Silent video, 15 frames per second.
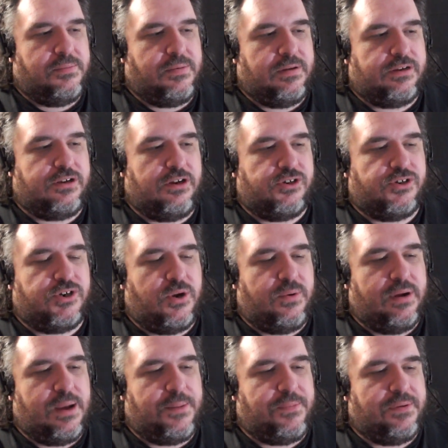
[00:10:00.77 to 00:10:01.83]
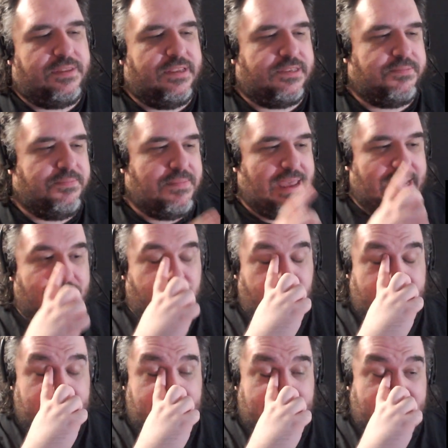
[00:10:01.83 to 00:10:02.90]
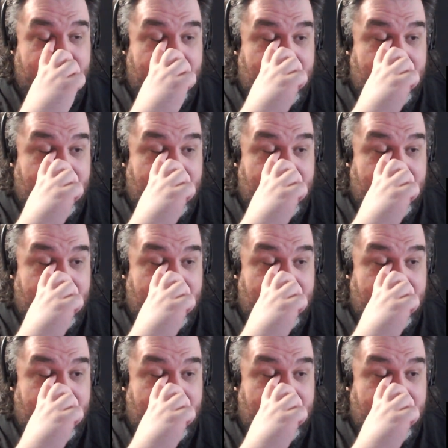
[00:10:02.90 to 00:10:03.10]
Bashir showing up with his medical kit.